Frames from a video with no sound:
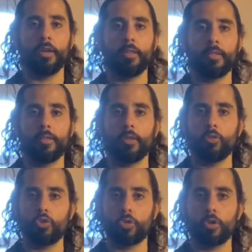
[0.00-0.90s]
It's a little
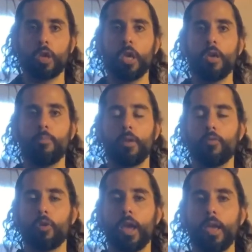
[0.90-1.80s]
tricky, but if
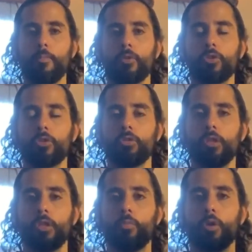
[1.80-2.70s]
you're able to turn
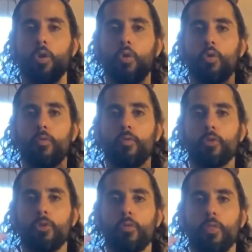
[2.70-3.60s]
this into an oval,
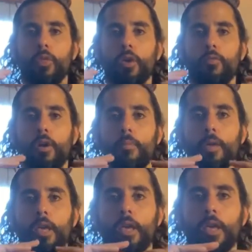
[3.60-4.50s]
you could think of
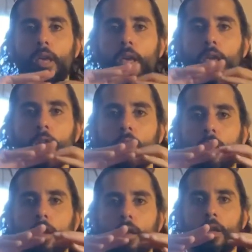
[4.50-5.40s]
coming in
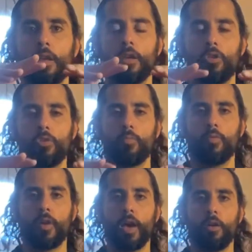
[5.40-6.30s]
as you
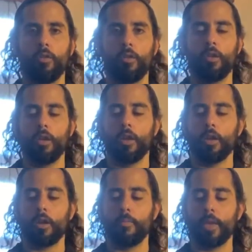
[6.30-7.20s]
move out and
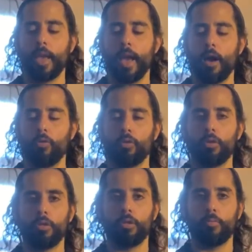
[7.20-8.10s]
coming out a
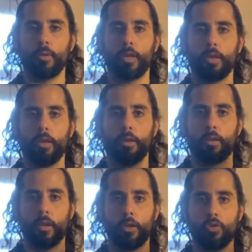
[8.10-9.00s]
little bit
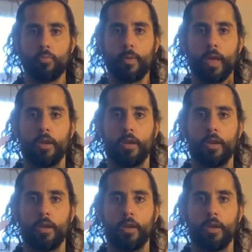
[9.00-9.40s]
as you bend.